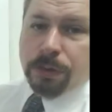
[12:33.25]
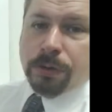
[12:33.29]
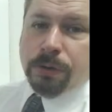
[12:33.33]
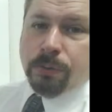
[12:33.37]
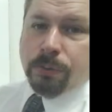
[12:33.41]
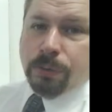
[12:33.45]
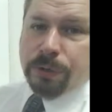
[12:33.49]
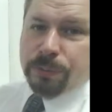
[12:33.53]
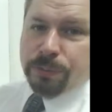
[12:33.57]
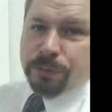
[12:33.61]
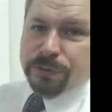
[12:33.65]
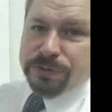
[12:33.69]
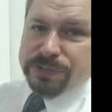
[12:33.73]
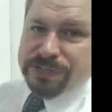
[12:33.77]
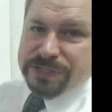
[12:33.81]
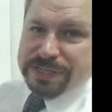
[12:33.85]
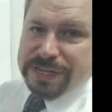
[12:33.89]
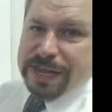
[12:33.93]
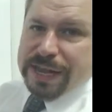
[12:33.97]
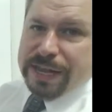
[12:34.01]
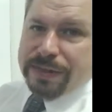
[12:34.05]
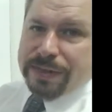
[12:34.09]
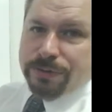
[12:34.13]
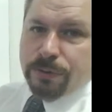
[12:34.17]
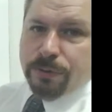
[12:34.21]
we would just
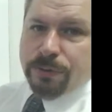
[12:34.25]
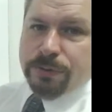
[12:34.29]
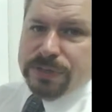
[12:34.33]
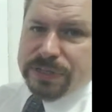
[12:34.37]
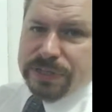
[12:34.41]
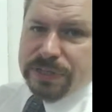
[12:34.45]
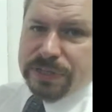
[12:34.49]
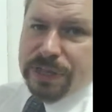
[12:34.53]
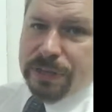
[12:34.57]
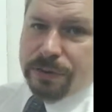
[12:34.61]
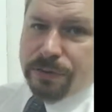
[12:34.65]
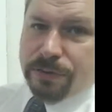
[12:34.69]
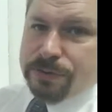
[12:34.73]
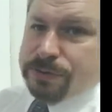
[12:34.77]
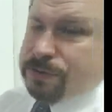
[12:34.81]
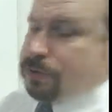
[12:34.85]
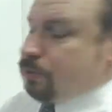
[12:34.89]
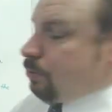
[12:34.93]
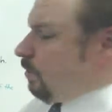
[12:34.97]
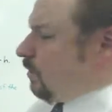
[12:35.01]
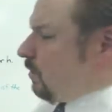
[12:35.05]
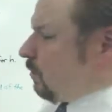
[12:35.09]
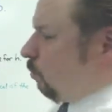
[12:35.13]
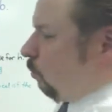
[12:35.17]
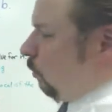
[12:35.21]
add those together. So
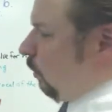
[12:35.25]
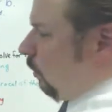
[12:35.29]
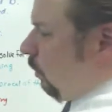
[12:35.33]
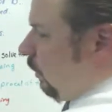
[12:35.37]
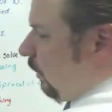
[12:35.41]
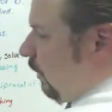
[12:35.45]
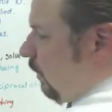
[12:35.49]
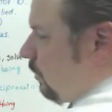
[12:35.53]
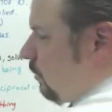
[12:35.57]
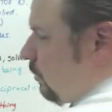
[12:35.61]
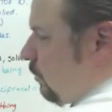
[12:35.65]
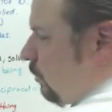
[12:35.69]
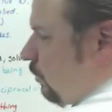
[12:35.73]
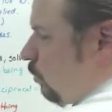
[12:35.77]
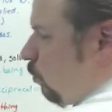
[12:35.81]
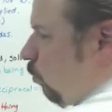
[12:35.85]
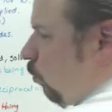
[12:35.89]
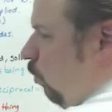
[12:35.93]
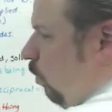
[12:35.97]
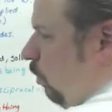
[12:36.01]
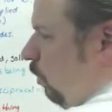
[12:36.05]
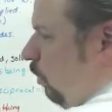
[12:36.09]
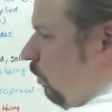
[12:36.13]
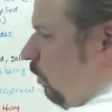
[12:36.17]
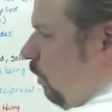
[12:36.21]
this really is just
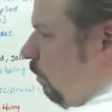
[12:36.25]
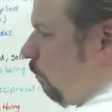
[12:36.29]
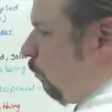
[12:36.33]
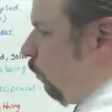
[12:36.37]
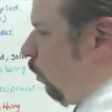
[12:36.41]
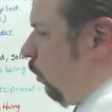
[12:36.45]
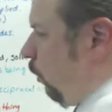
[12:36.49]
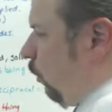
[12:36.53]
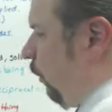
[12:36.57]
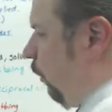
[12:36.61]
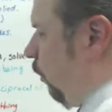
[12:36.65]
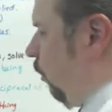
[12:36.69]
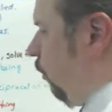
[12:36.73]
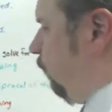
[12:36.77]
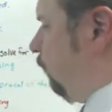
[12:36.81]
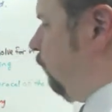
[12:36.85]
one number here.